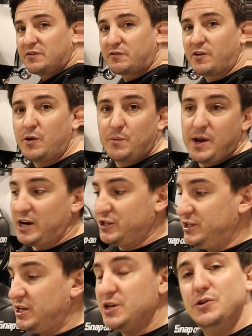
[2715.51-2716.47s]
front. We
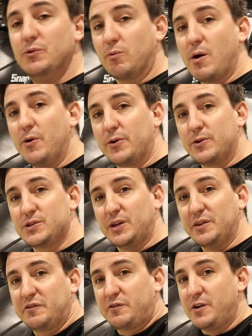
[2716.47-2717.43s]
actually did new rotors
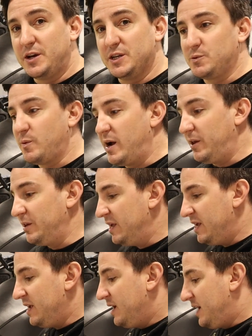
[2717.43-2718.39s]
on the front as well.
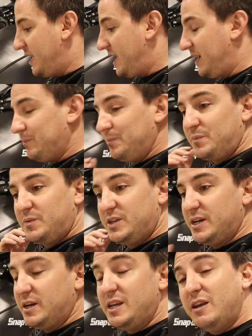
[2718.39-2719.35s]

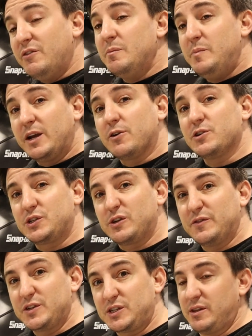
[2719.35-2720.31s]
Did an even bigger
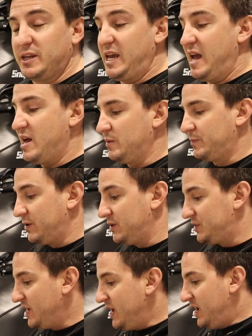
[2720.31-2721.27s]
service on the
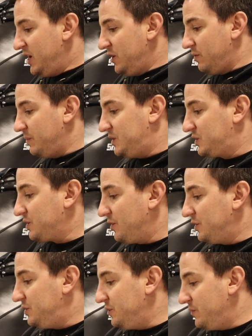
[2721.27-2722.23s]
calipers. When we
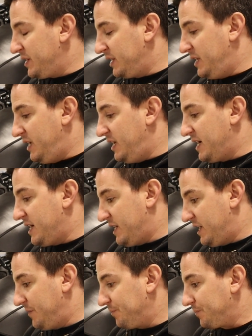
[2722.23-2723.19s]
started doing
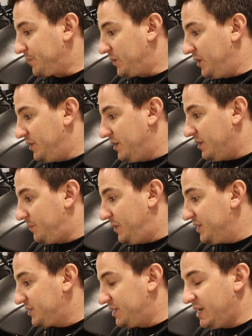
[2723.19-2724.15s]
the
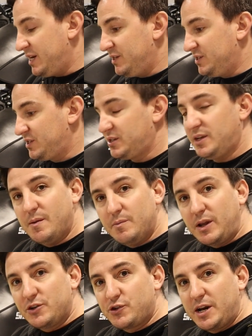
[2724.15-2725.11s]
pistons
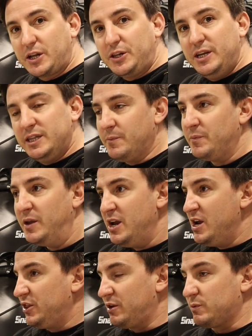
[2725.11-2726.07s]
and trying to clean them,
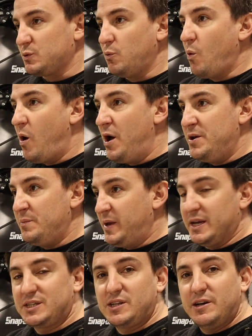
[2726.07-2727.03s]
there was one
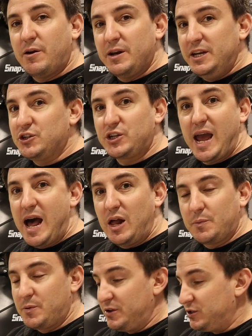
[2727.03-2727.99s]
piston on each
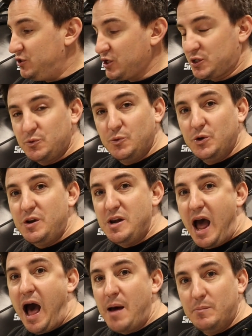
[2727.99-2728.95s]
caliper that just would
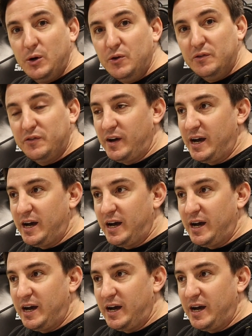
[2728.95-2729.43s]
not move.